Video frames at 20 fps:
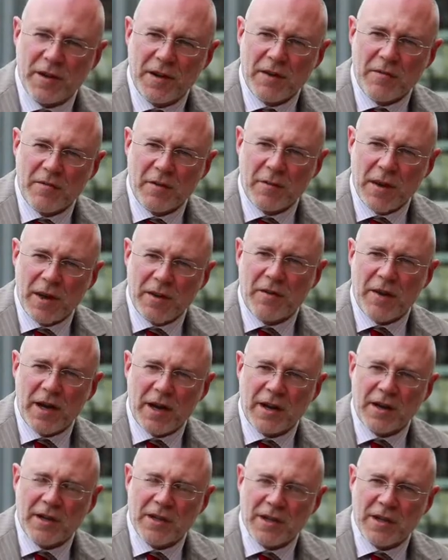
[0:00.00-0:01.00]
from other
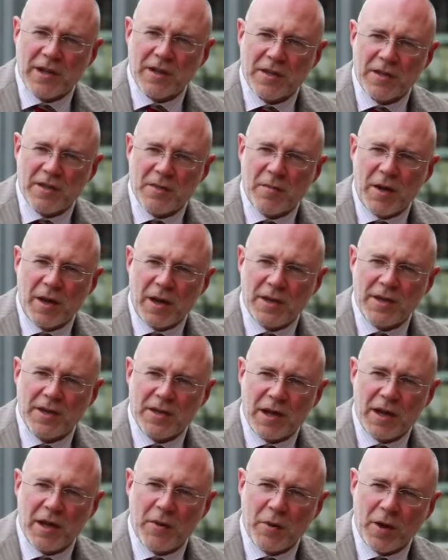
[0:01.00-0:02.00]
architects who might
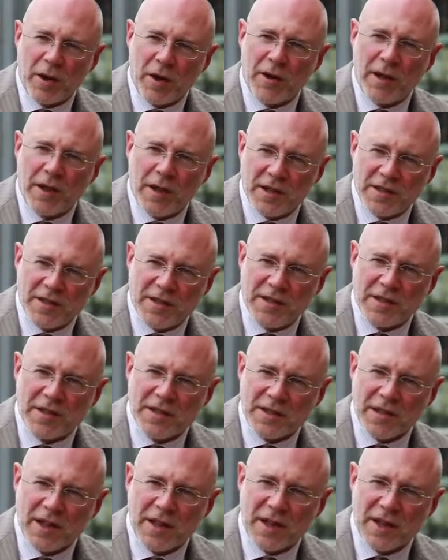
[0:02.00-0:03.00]
say, well, here's the
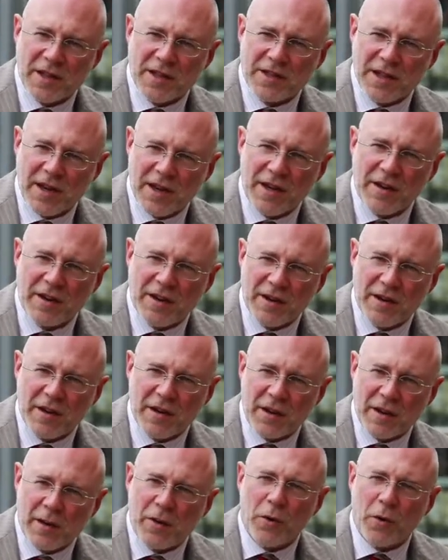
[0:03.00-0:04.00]
design, take it
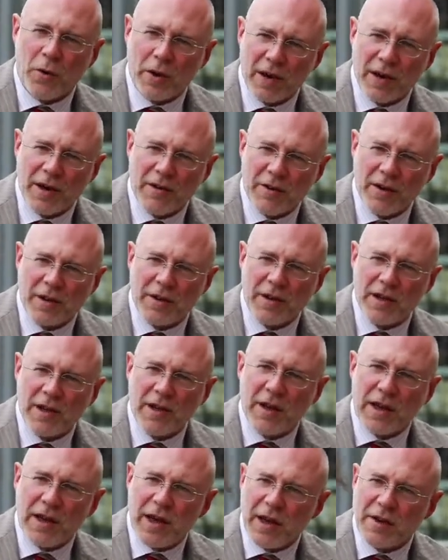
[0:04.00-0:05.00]
or leave it.
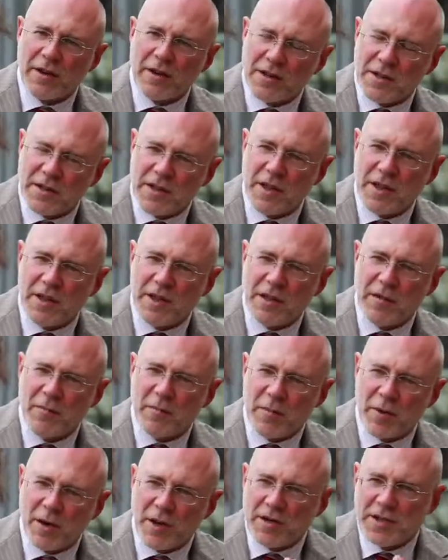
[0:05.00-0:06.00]
How does the
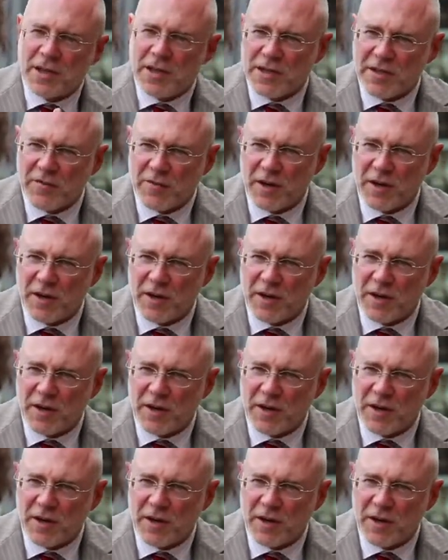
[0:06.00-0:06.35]
process of